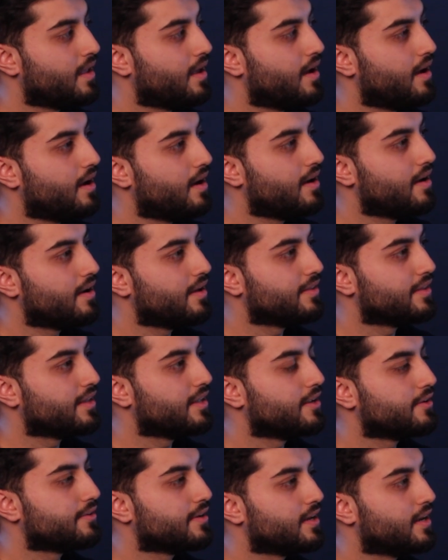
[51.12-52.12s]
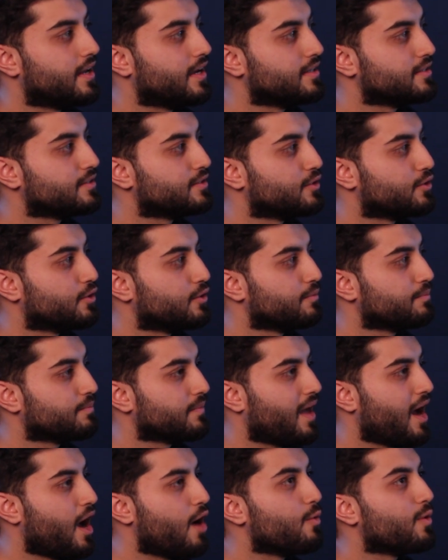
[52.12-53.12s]
And then I realized,
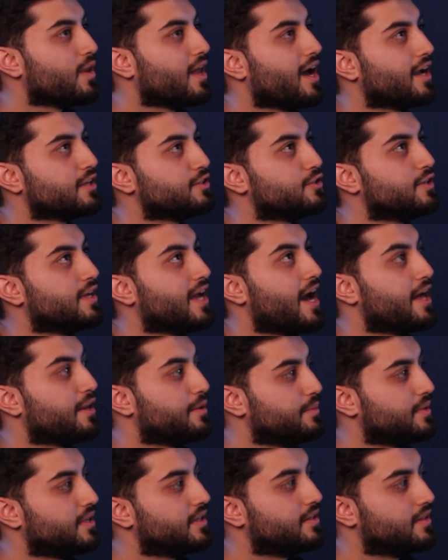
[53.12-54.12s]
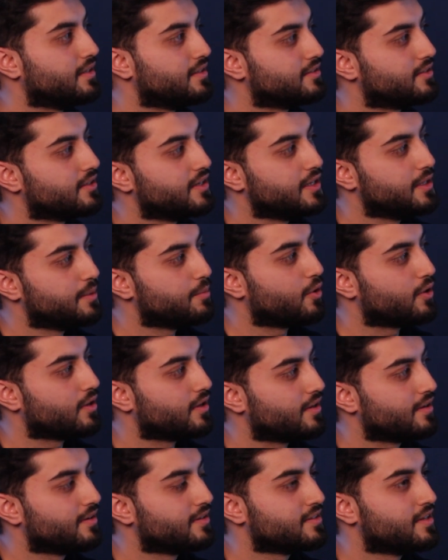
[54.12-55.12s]
how will I actually animate these 3D
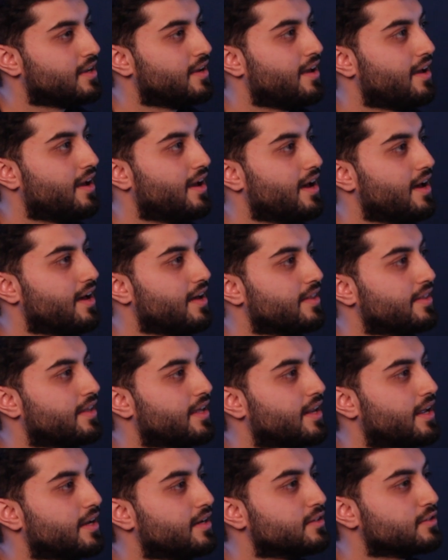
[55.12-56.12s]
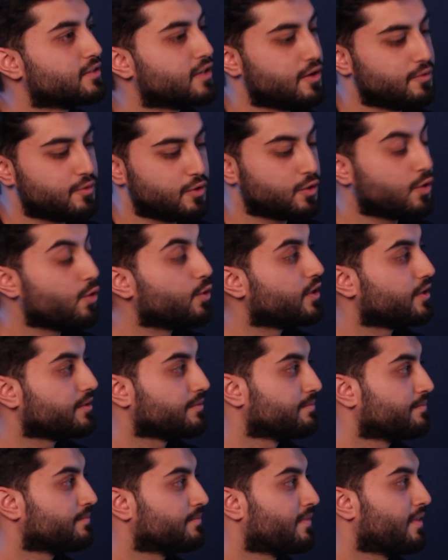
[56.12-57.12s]
models? And then I discovered coding.
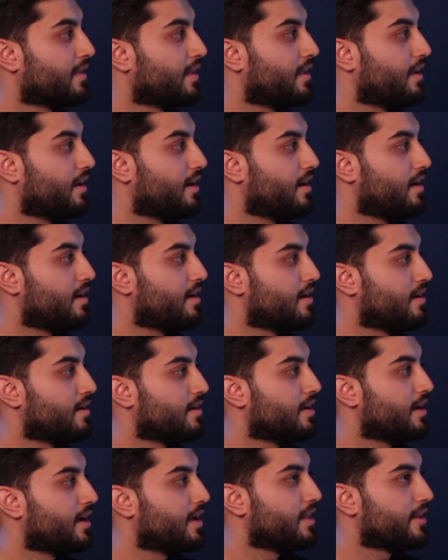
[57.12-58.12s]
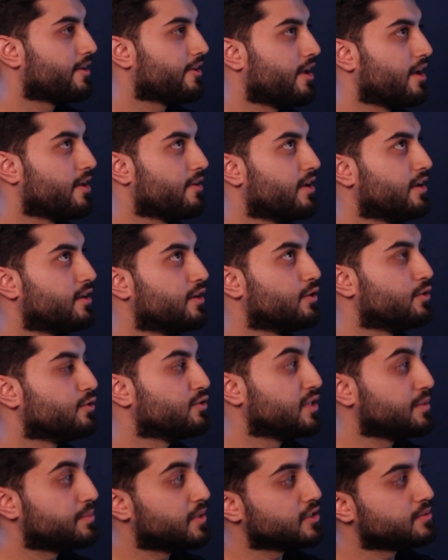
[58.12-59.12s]
I read into
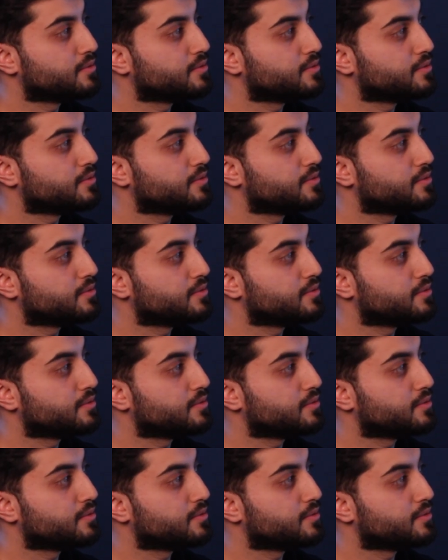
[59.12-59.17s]
C++,